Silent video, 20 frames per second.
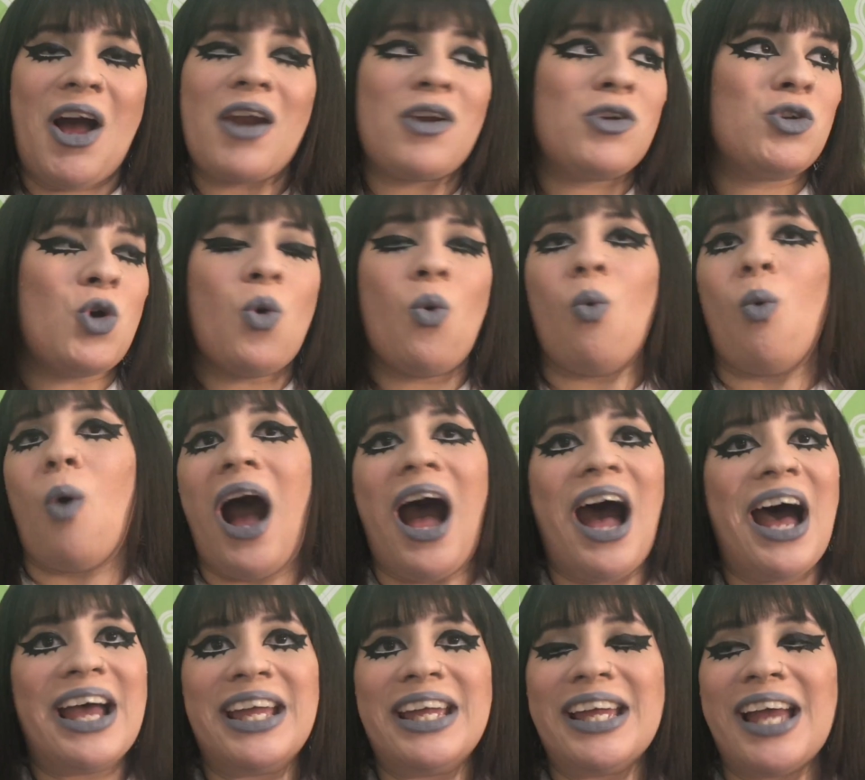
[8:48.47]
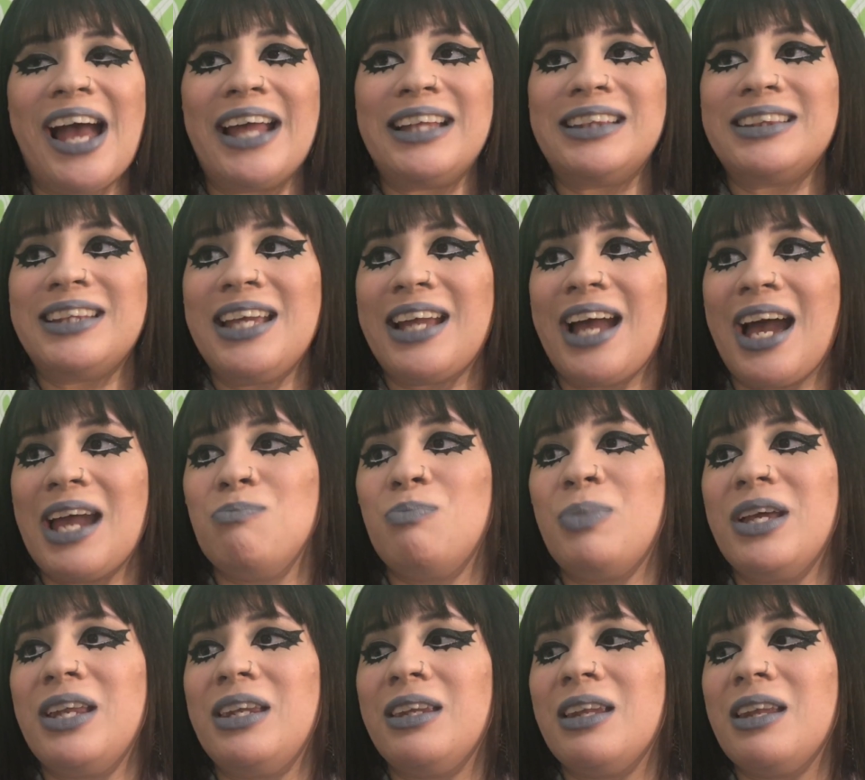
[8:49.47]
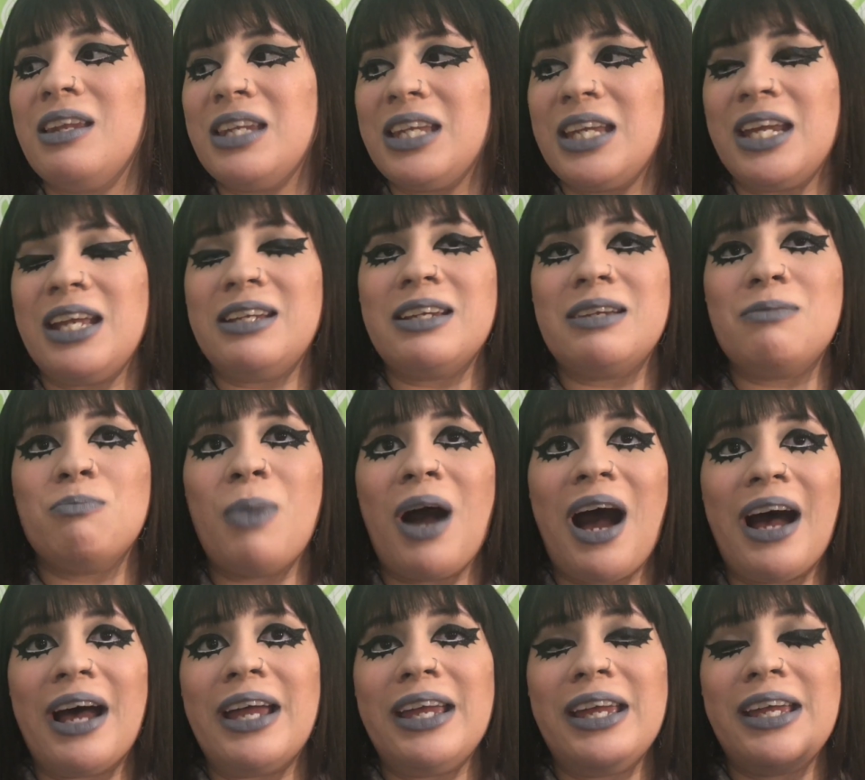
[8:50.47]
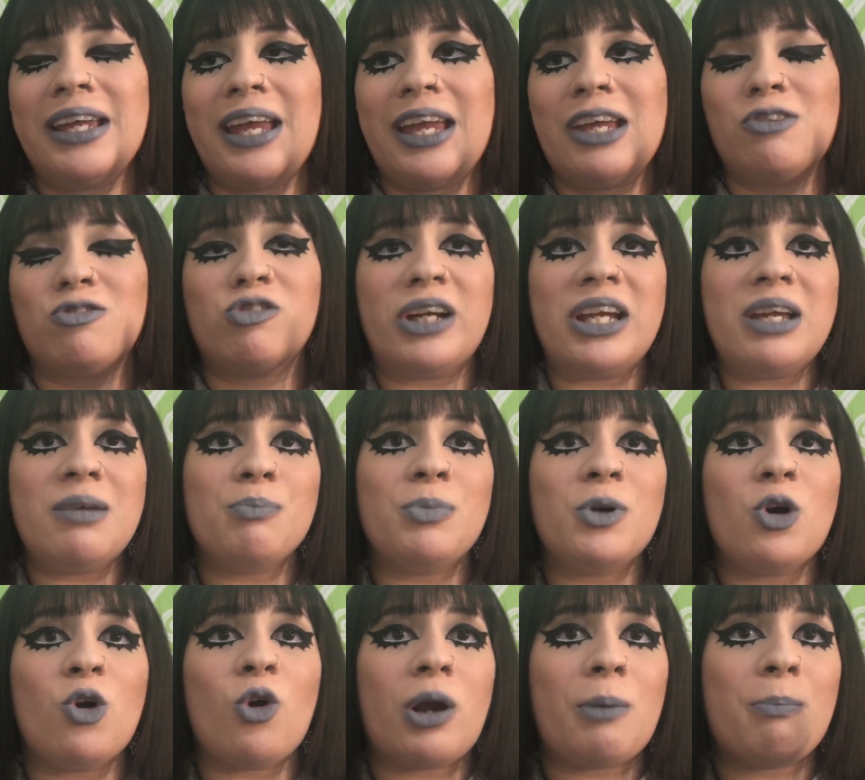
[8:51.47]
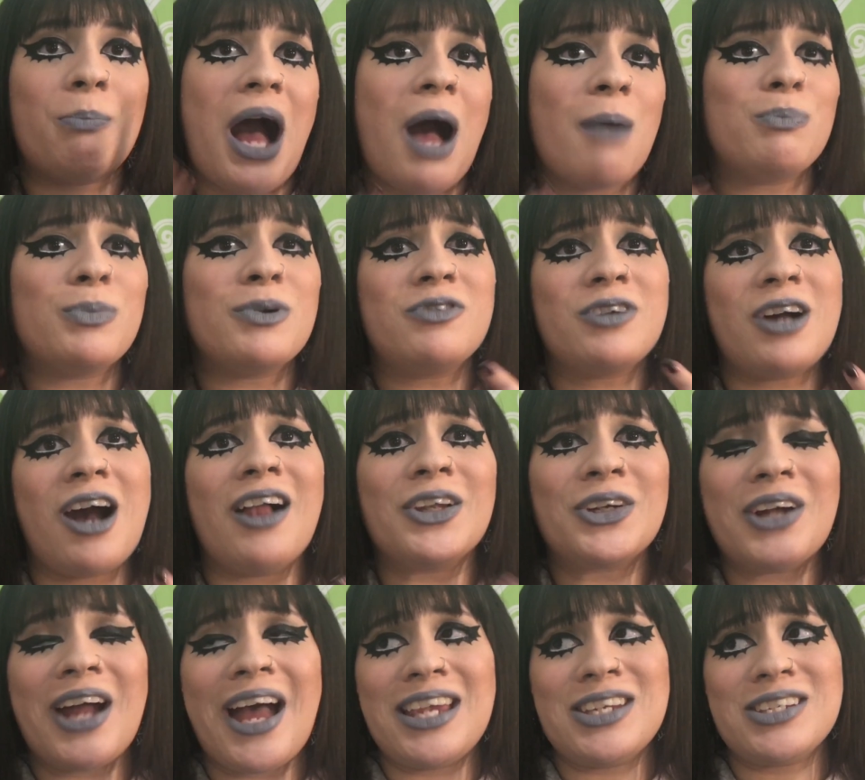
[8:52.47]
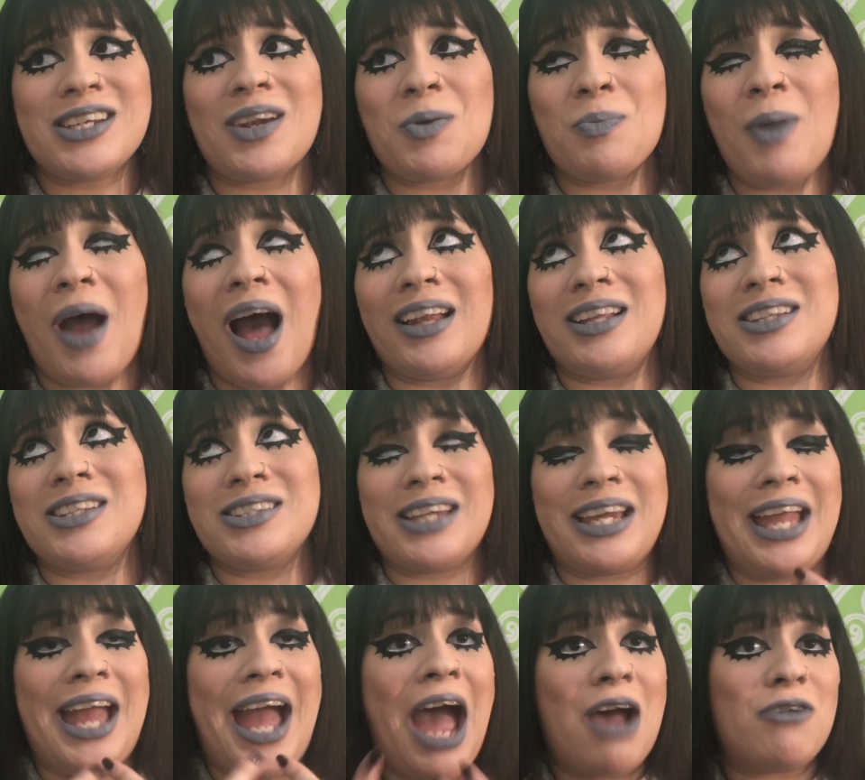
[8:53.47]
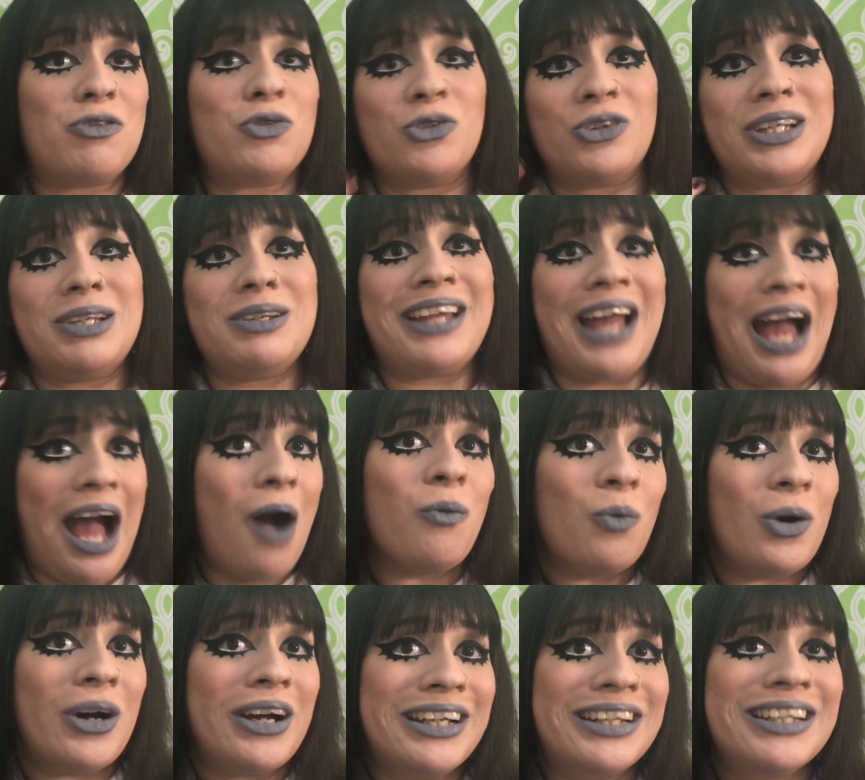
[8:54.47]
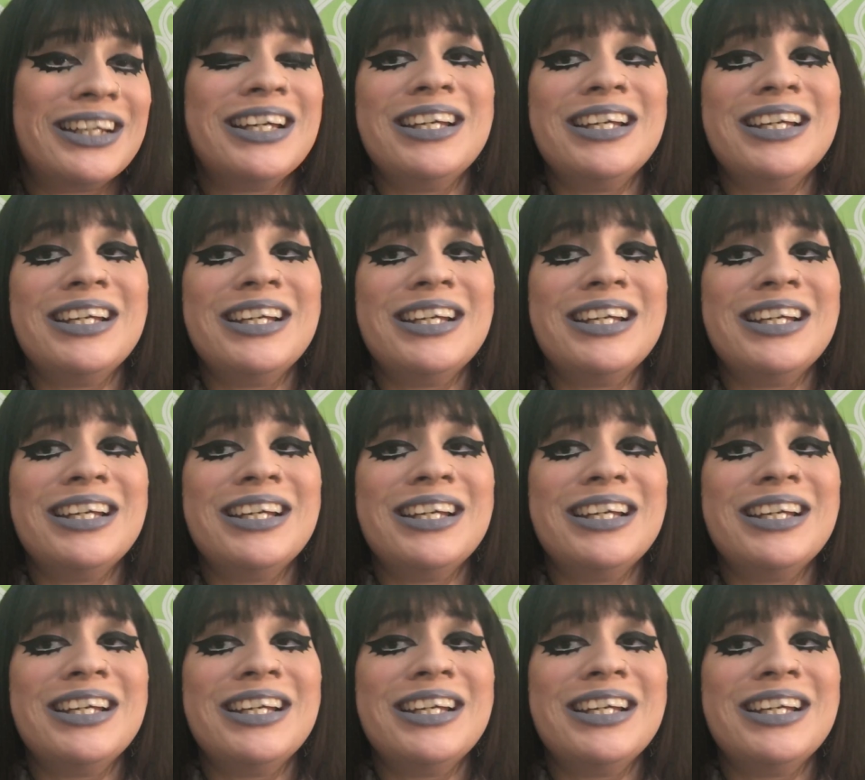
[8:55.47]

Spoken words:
I don't know why. I think I've been in the need to buying a rainbow or pop of color eyeshadow palette, and since I haven't really got one,